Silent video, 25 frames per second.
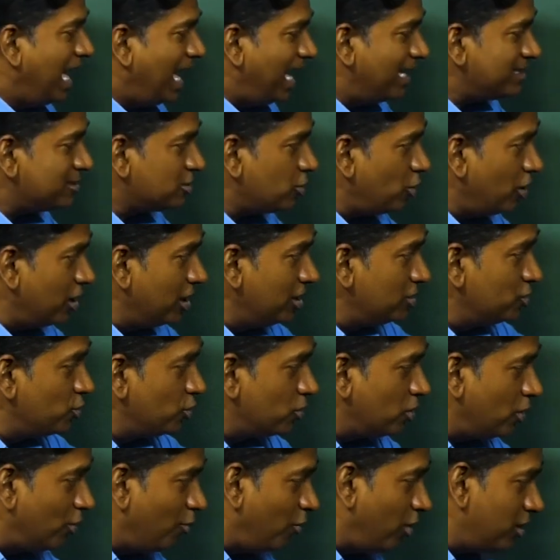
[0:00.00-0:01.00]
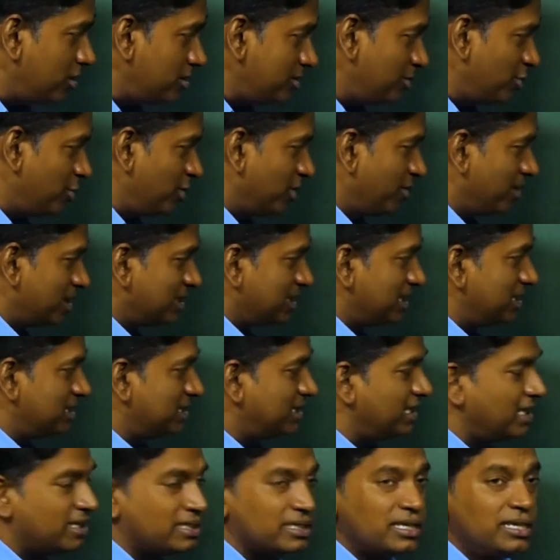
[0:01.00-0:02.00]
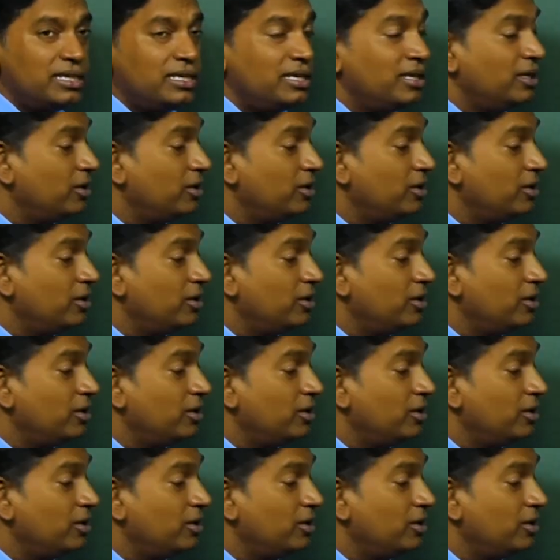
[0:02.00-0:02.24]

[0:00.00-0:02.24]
As long as you know what is the universal set,